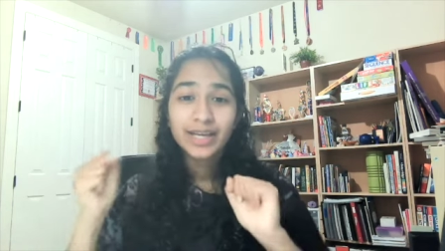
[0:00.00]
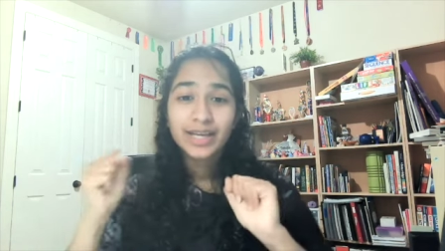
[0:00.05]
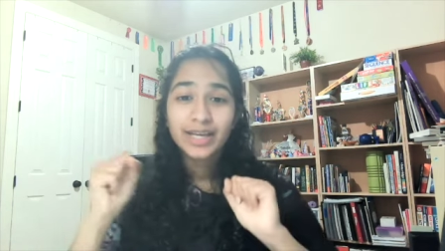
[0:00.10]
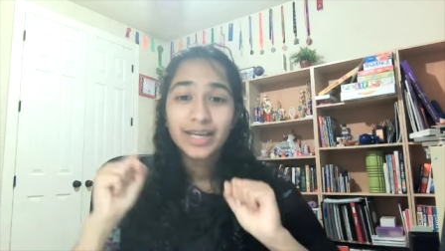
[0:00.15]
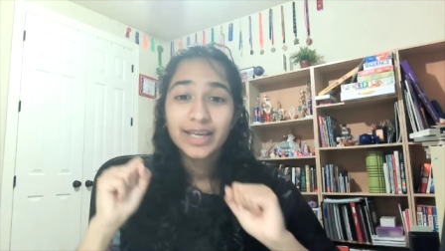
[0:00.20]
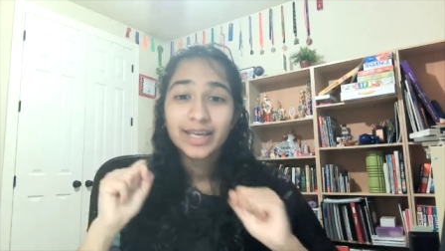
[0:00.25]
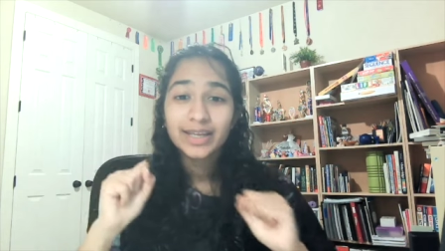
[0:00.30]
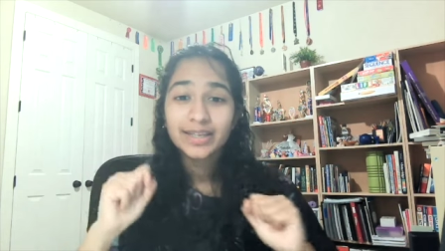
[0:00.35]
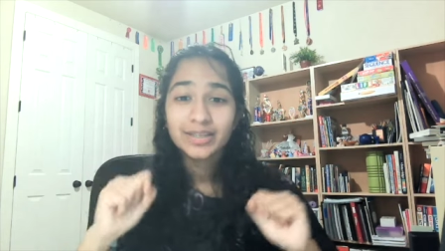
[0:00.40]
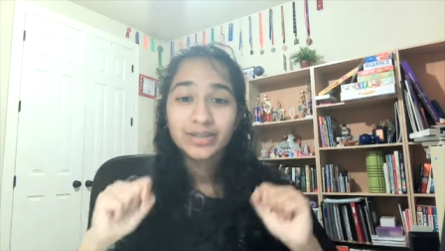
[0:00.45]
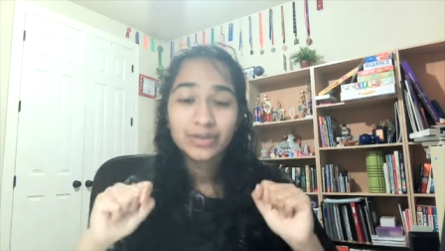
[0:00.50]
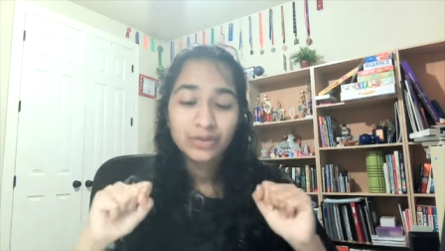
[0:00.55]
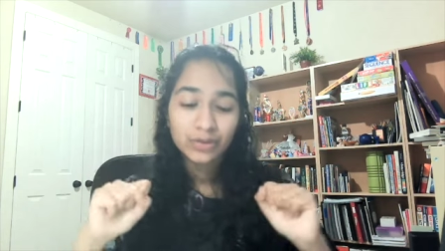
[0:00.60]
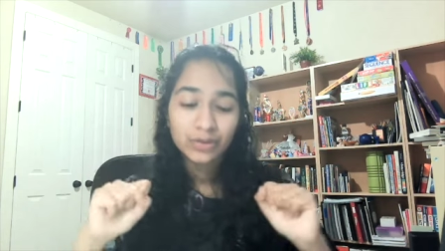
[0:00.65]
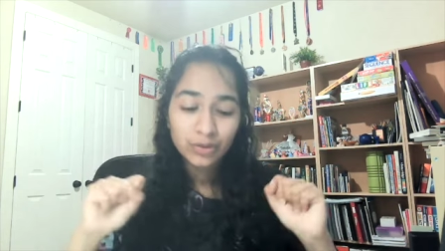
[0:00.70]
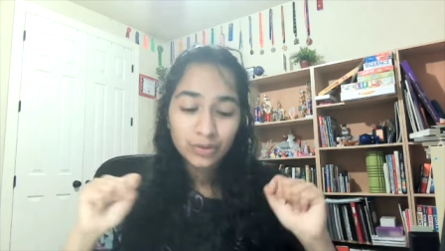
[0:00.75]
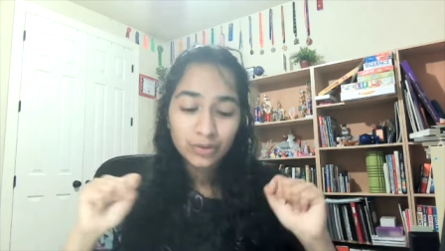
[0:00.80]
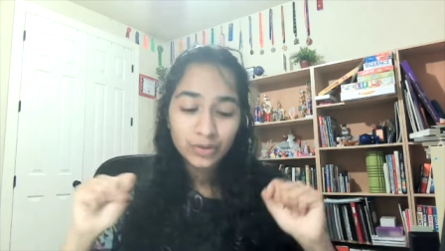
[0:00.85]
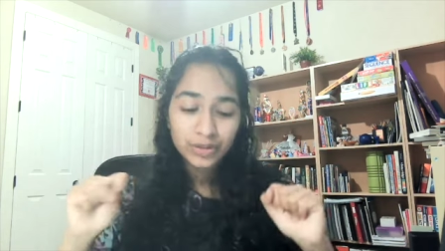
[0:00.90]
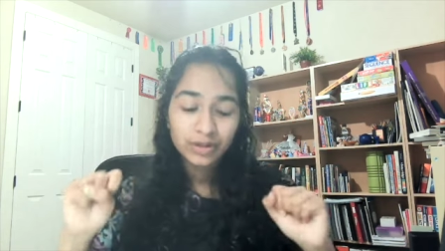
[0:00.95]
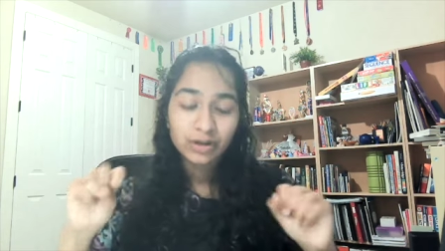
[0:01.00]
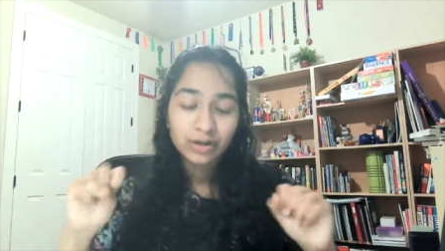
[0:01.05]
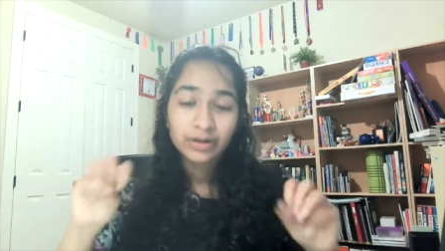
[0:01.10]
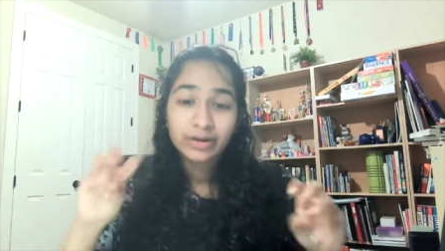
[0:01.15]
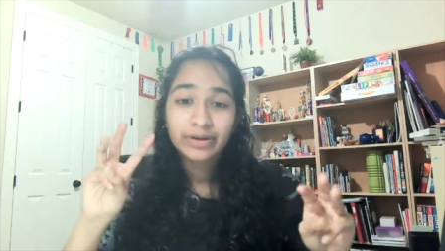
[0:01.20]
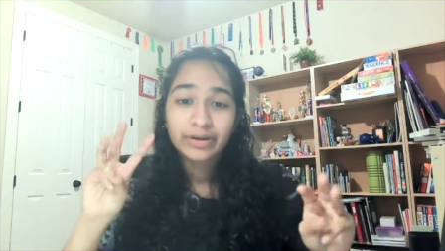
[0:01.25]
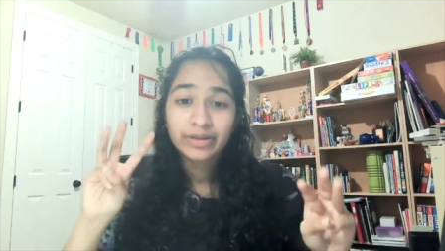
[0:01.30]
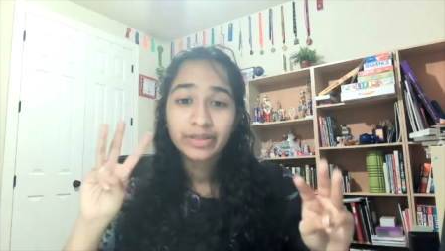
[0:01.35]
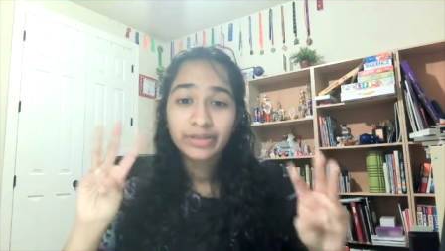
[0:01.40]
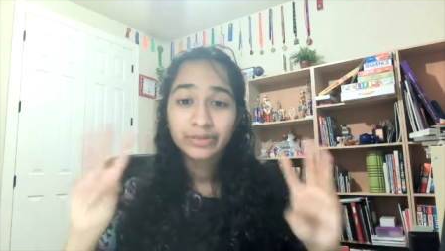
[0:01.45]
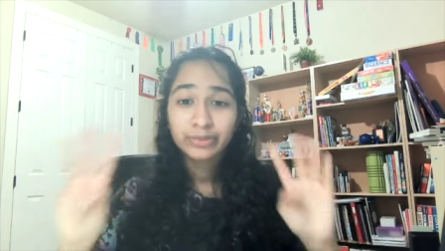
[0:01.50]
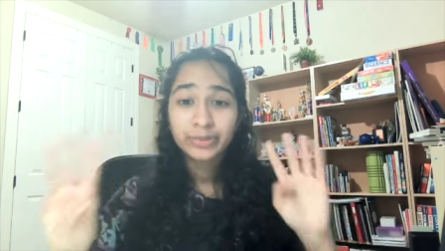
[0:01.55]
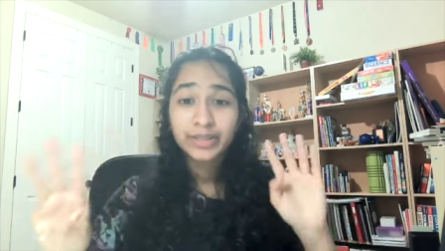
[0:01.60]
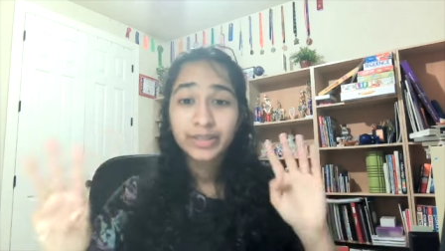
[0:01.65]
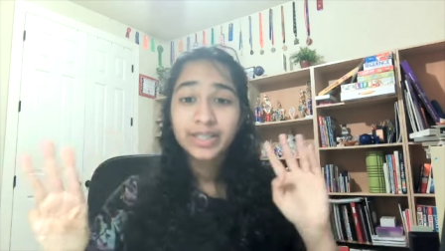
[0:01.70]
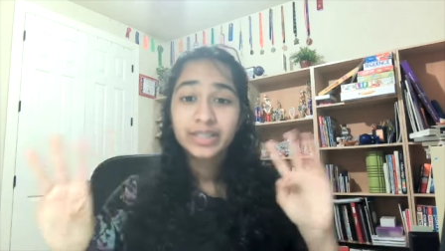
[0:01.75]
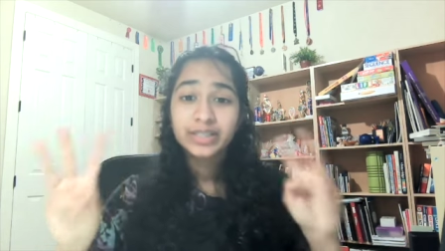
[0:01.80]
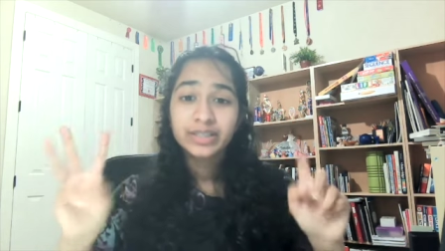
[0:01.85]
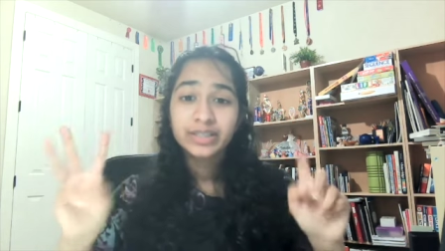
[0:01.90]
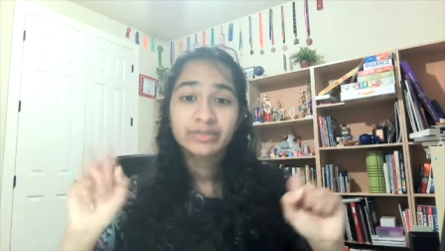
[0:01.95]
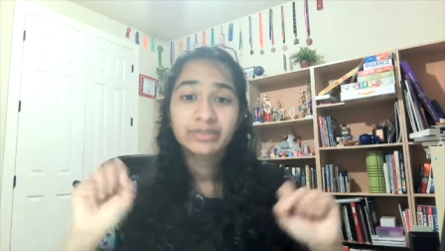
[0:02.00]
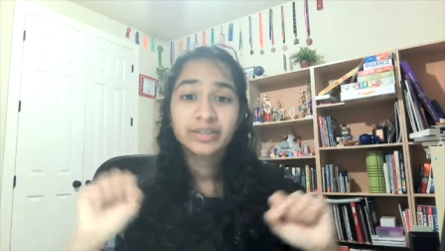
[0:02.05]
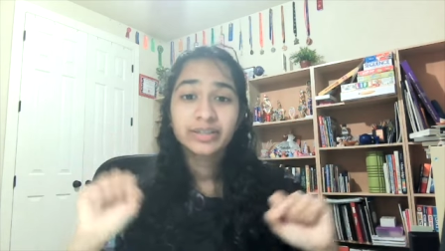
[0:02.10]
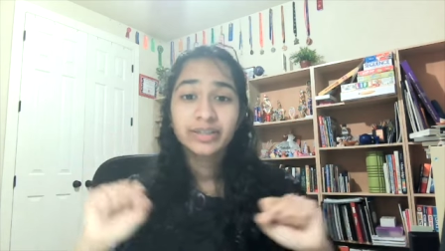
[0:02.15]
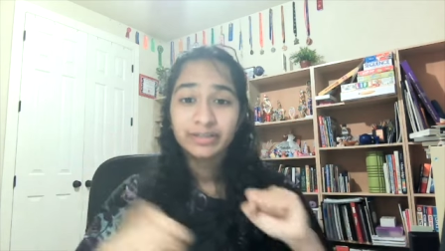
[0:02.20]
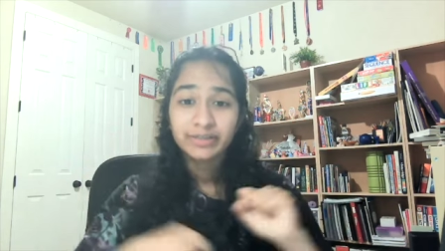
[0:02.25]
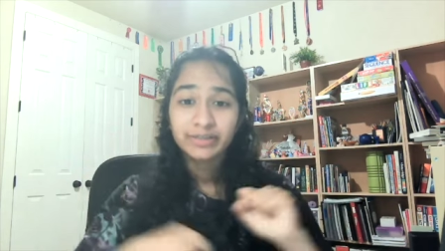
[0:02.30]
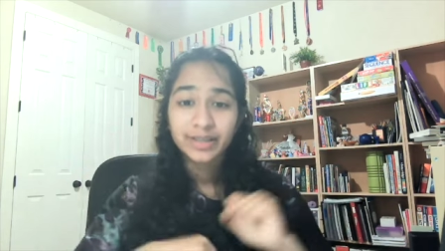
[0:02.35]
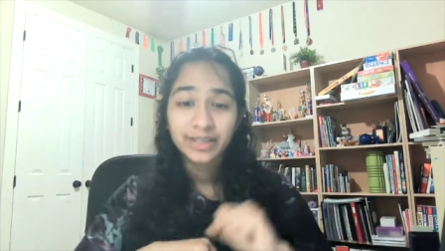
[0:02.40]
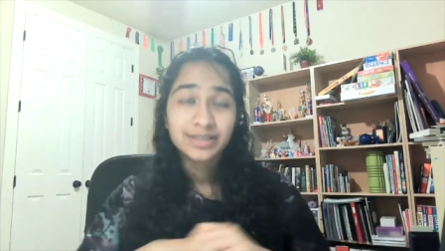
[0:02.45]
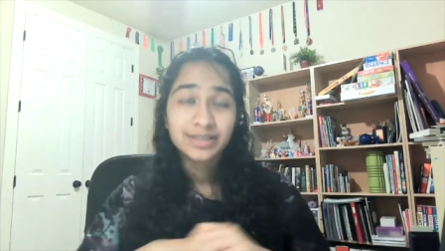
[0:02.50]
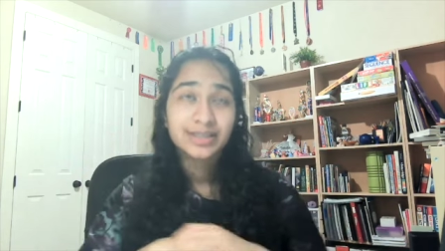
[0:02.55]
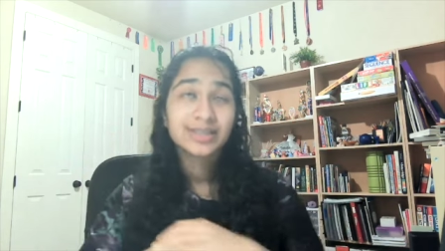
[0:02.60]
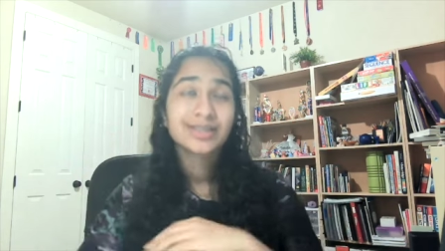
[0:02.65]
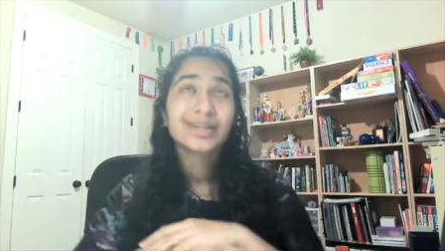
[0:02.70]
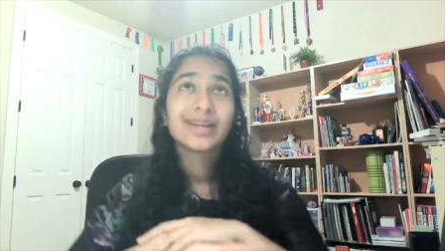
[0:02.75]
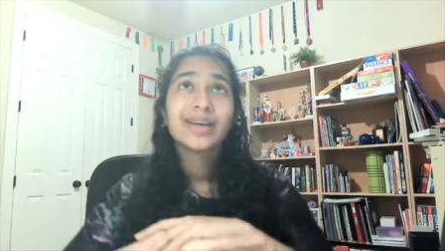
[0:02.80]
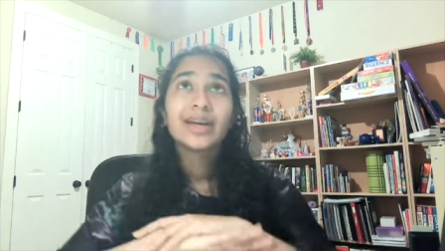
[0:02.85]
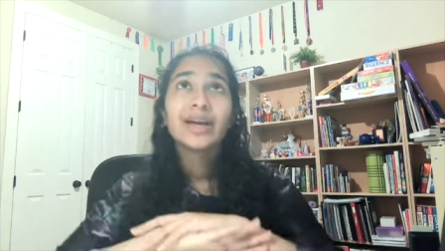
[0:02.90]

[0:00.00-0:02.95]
And those are three different events.